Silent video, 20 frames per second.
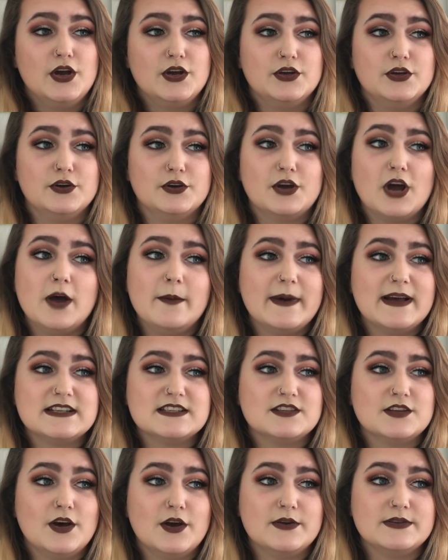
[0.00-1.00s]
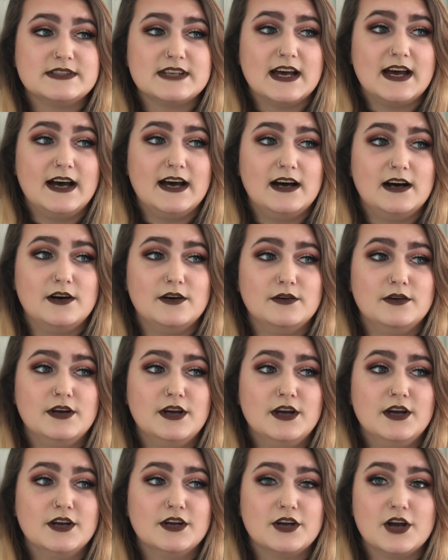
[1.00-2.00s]
you go back to the hotel,
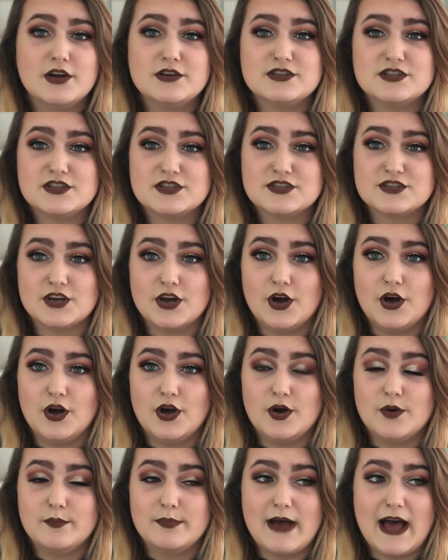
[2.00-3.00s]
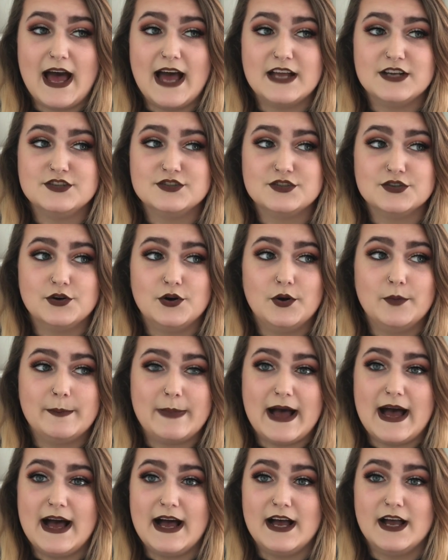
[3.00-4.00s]
go to the shop, and your
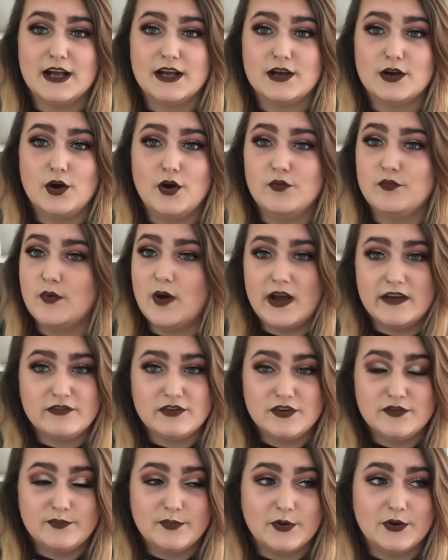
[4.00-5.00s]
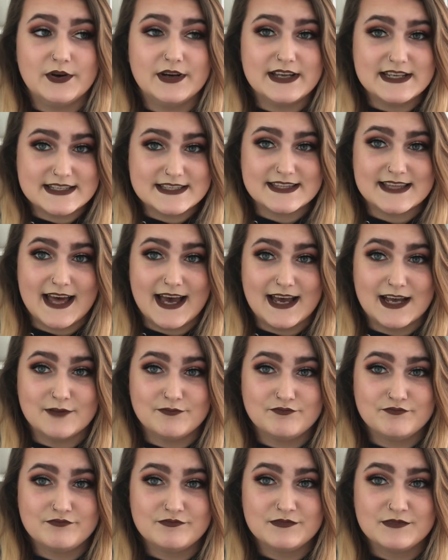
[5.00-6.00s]
bag of whatever you bought is there.
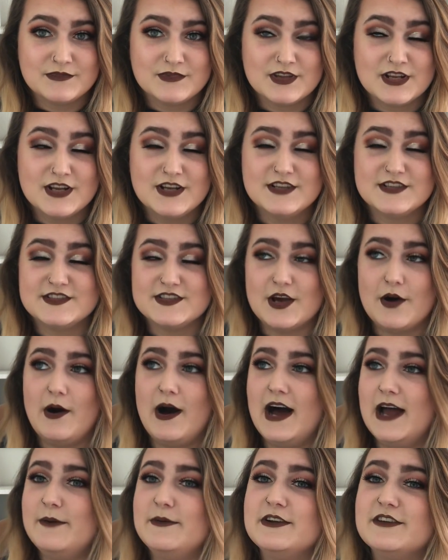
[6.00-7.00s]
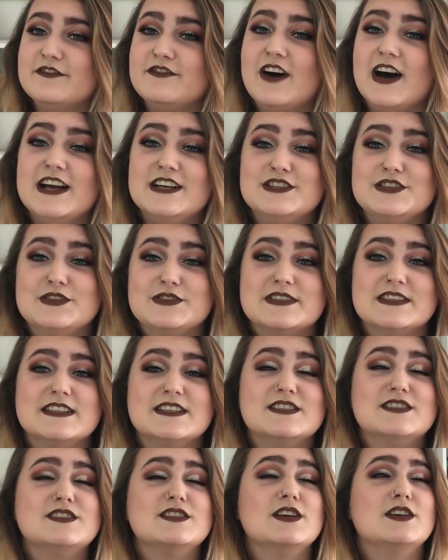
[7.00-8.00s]
So I would advise using
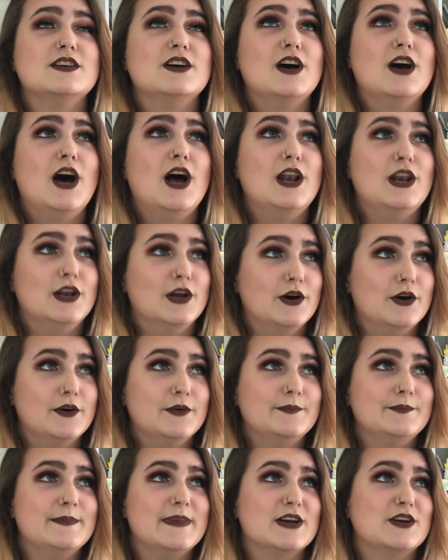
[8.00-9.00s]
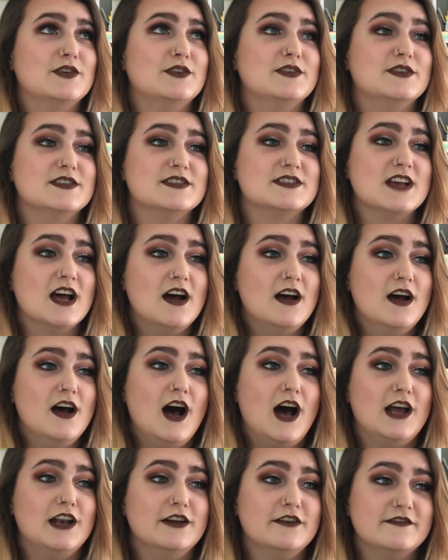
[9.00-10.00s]
this a lot, because
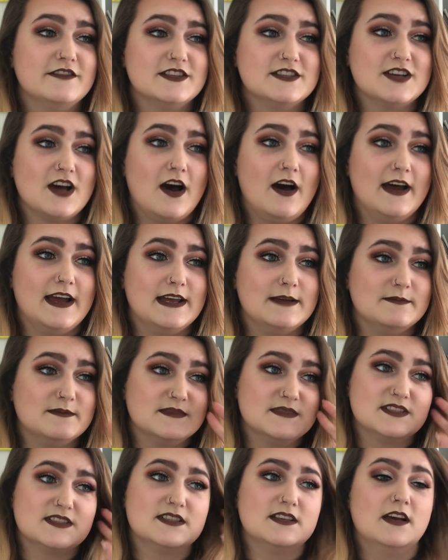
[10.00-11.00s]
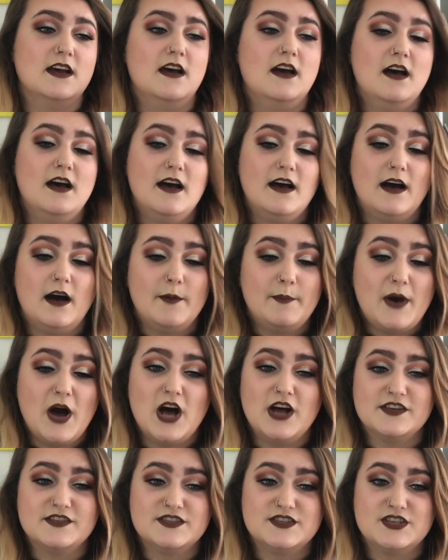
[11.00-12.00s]
a lot of the times
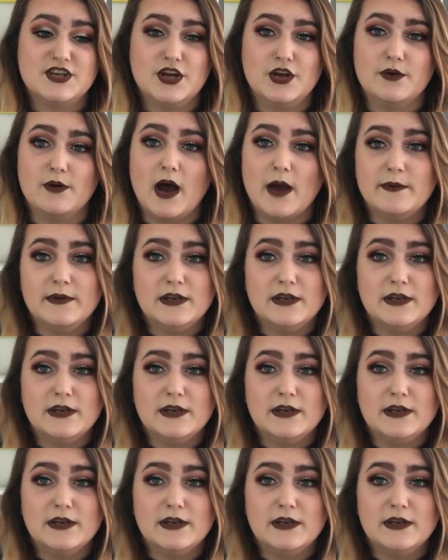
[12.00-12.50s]
past 2, I